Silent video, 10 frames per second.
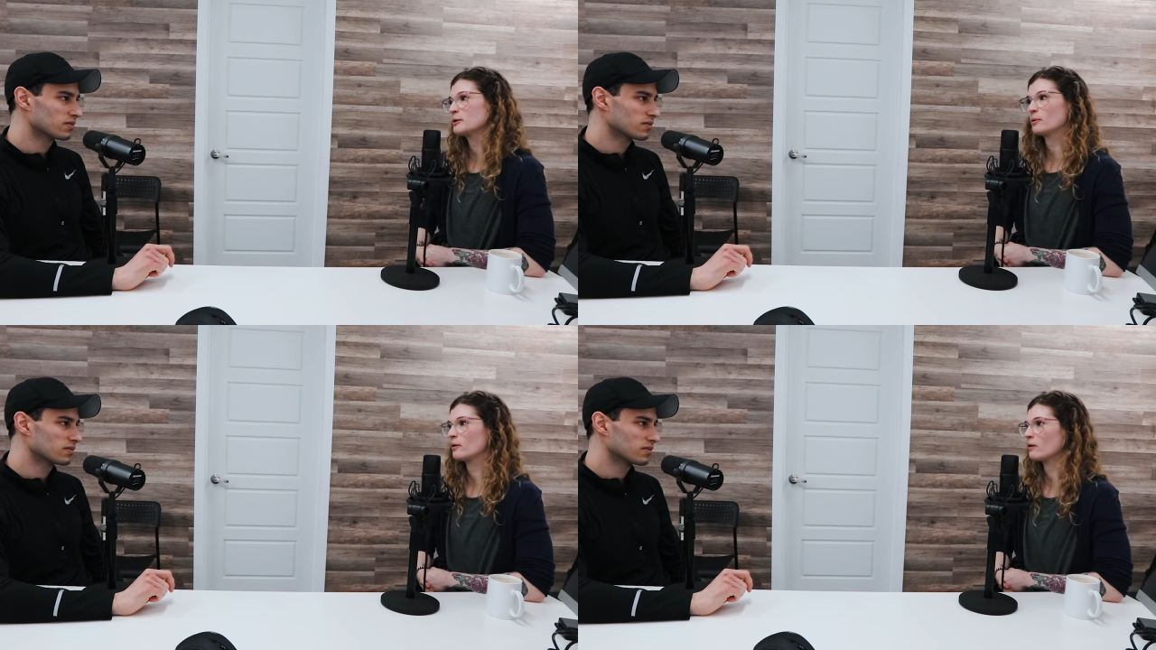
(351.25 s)
Speaker 1: of
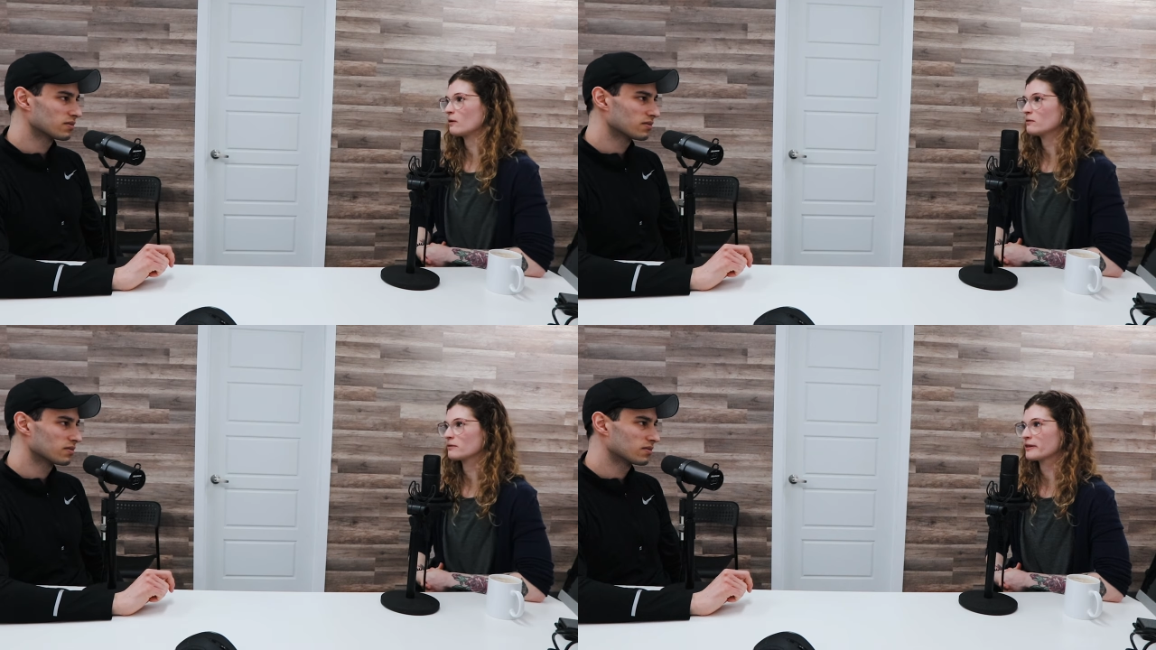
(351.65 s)

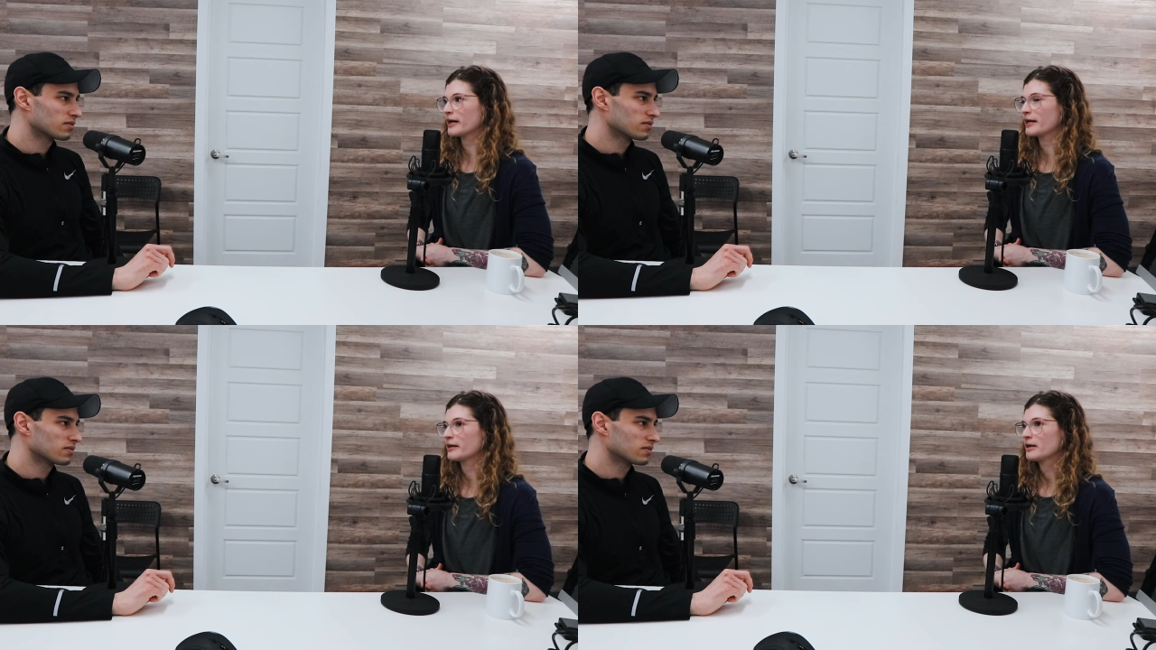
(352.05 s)
people
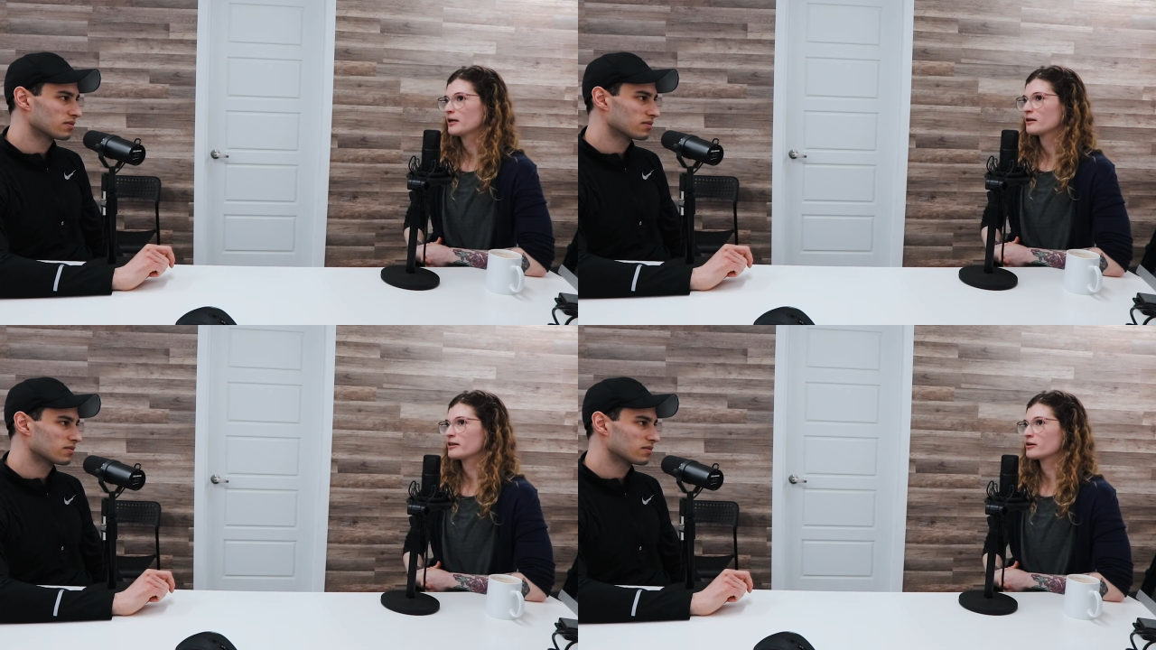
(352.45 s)
that
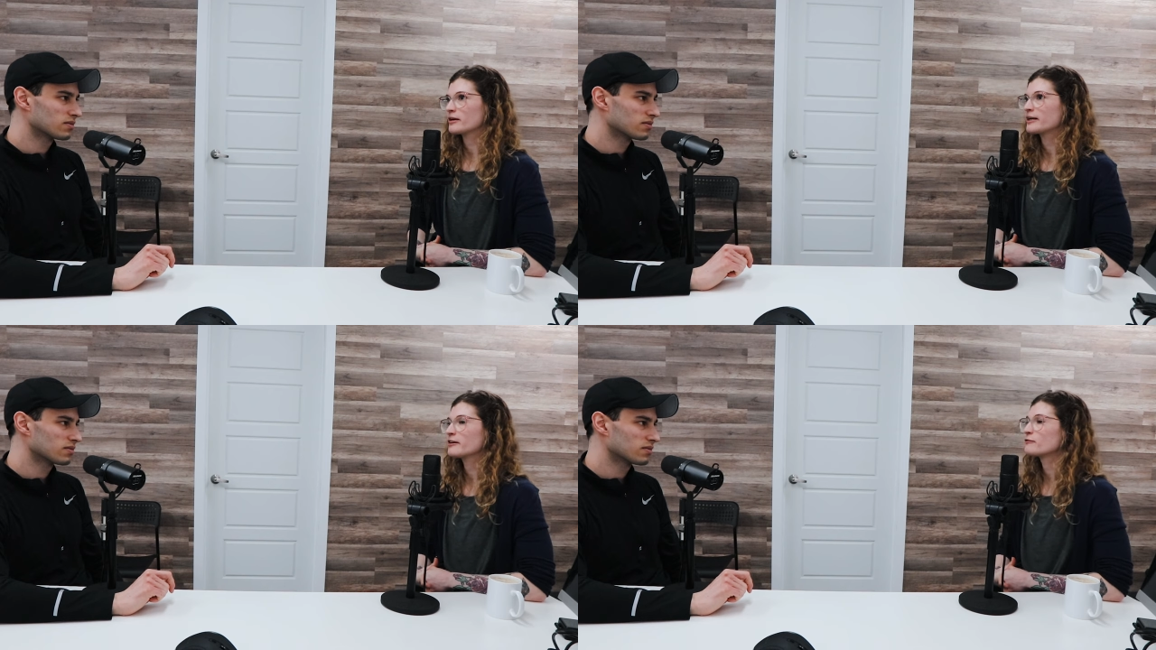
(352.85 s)

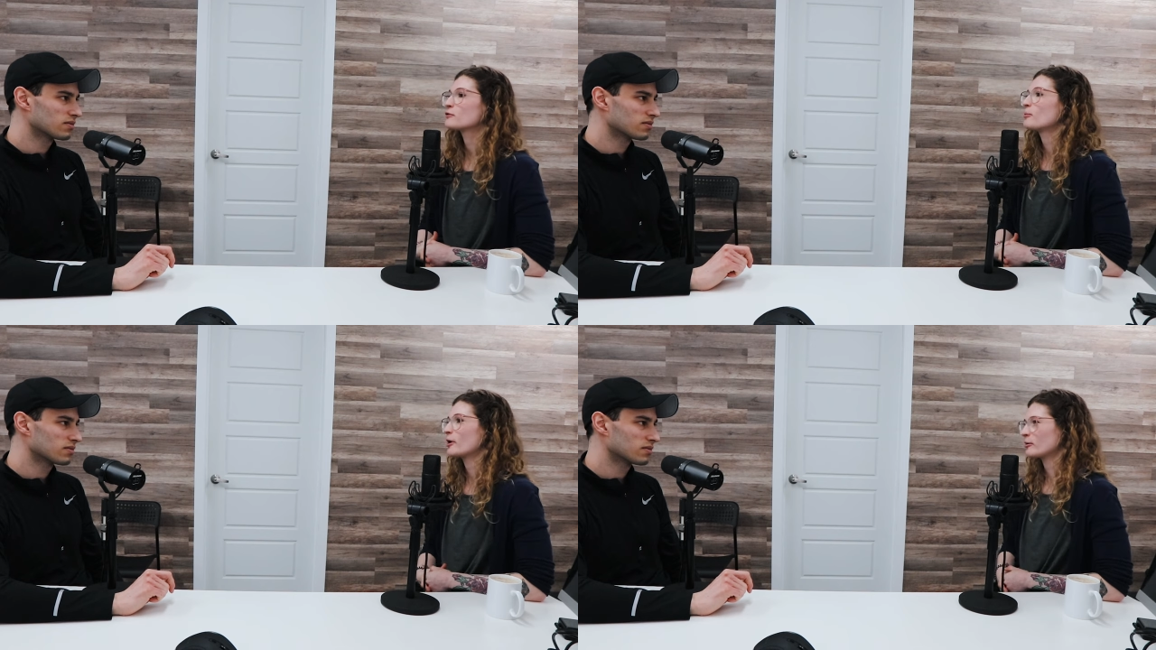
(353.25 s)
they're in it
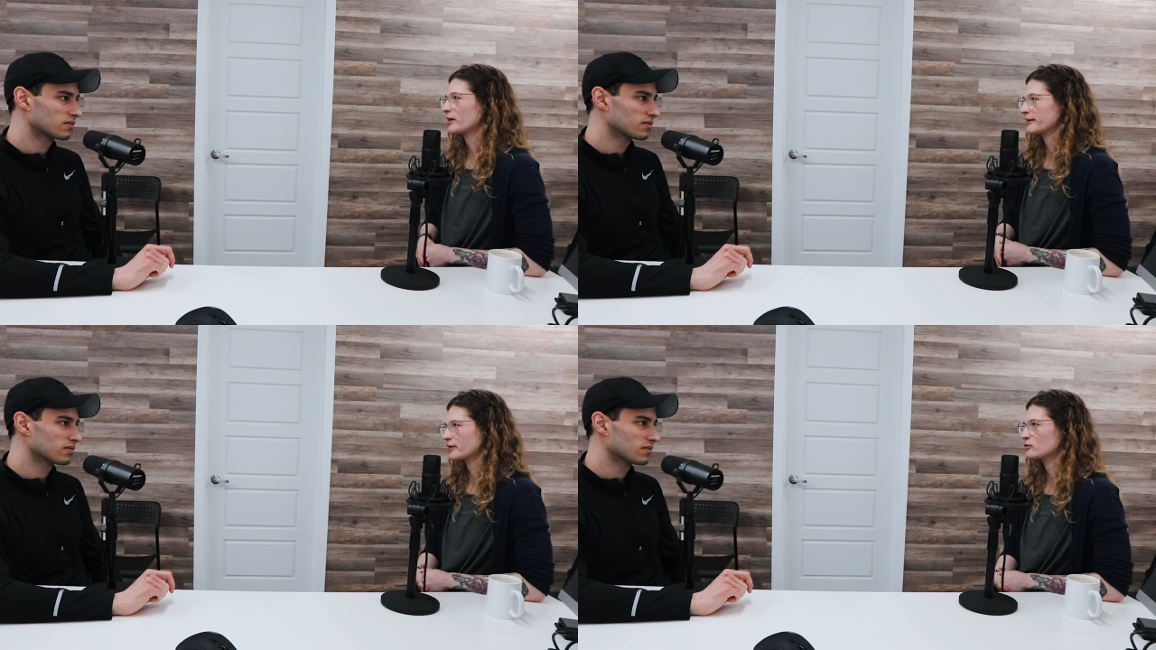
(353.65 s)
for the bottom
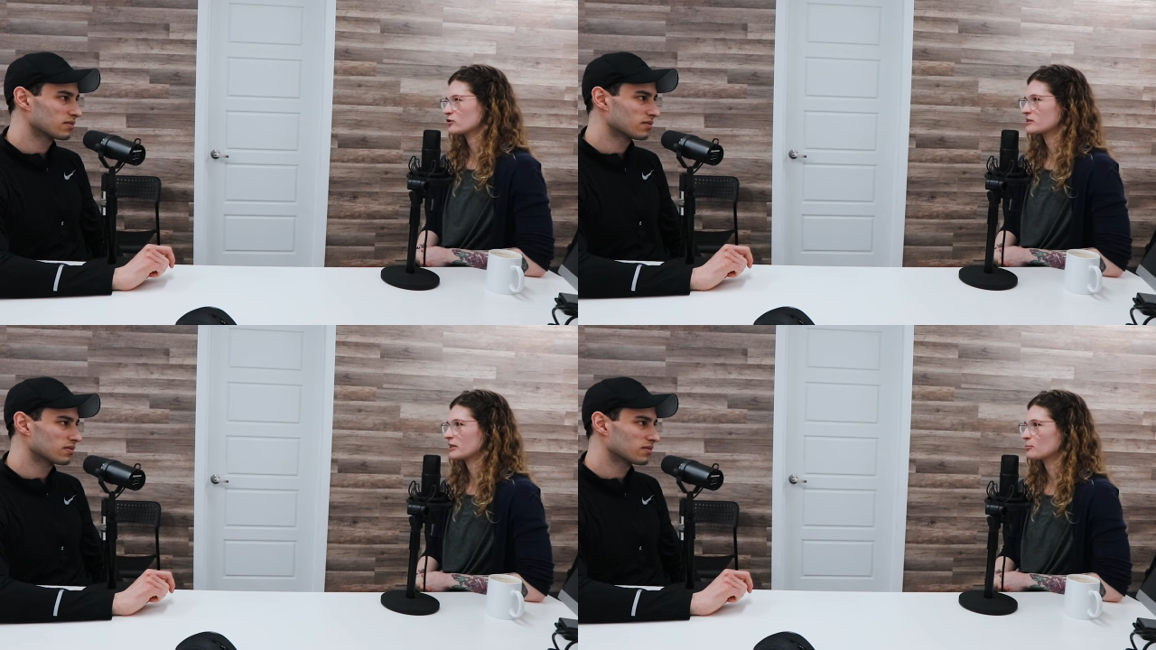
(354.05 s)
line, like you
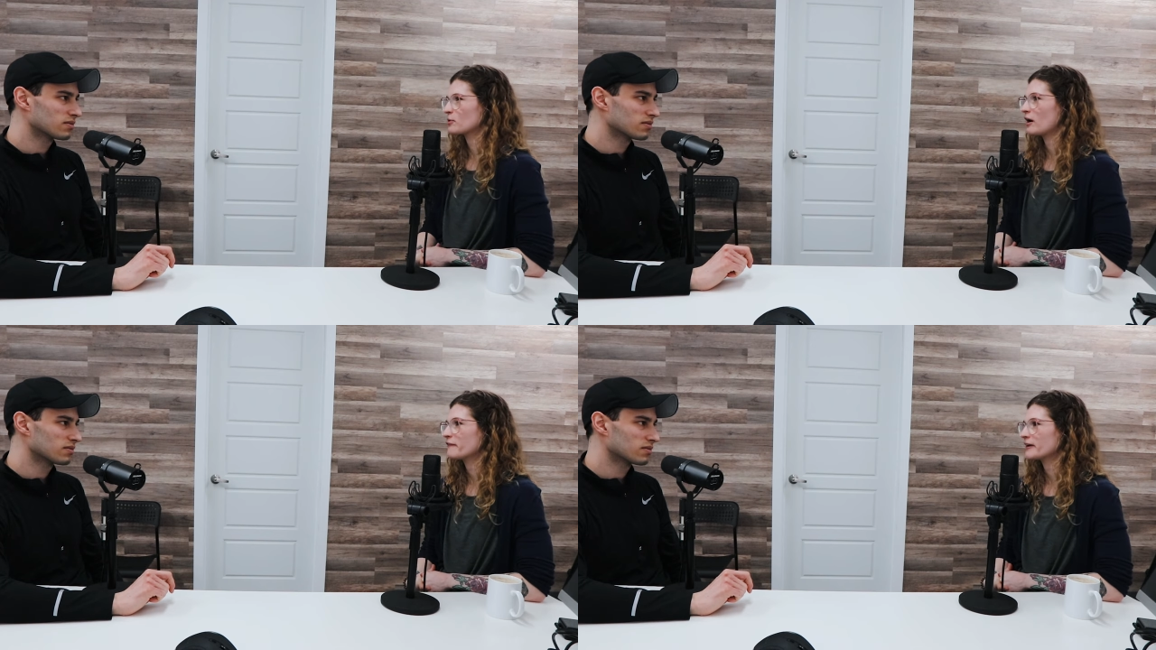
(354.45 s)
just said, the
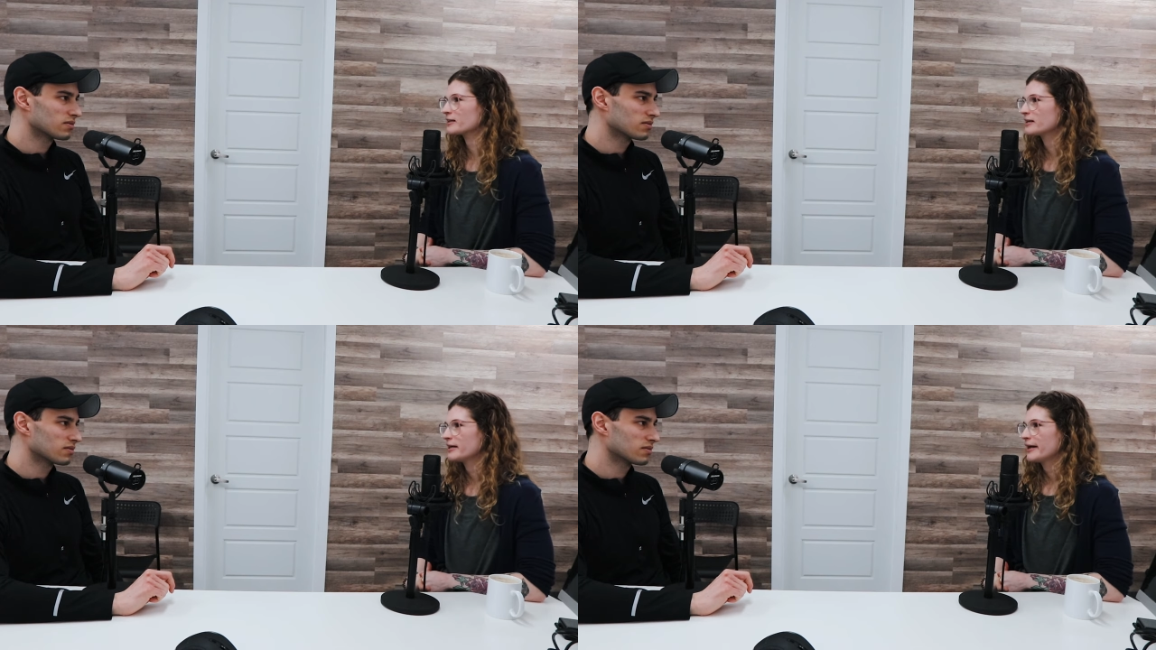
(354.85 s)
profit.